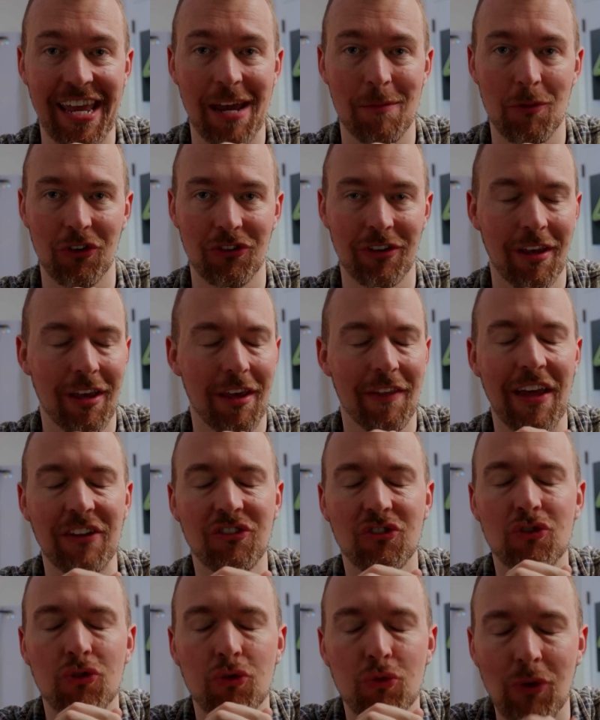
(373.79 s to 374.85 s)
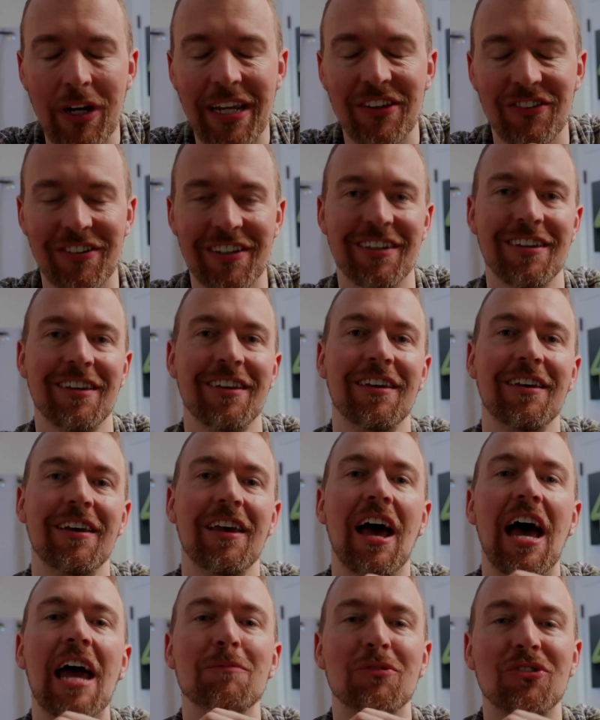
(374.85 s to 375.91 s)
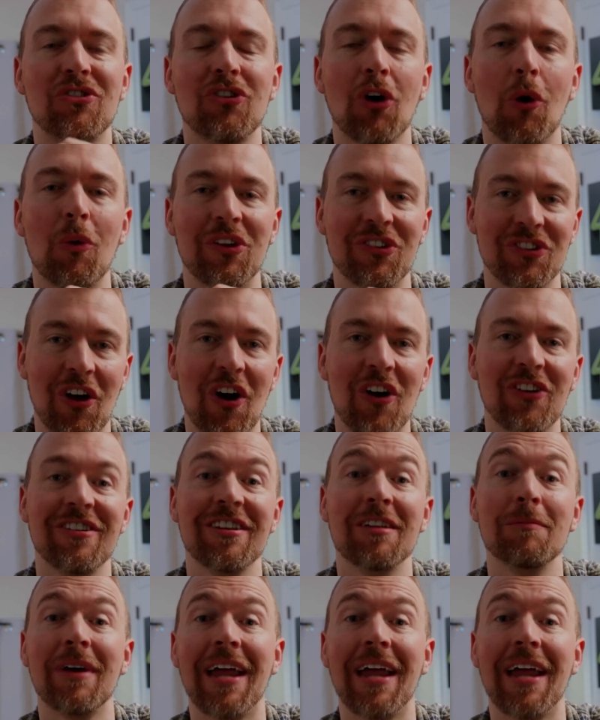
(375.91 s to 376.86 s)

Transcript: cameras. That's crazy. I'm so exhausted,